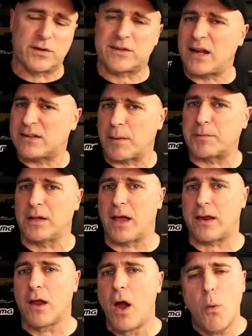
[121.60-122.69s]
will say something
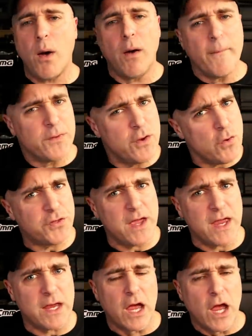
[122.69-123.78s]
like, well, you
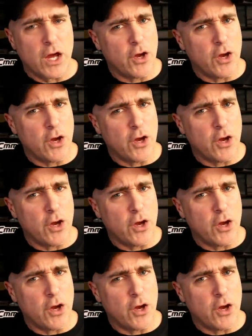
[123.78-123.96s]
think,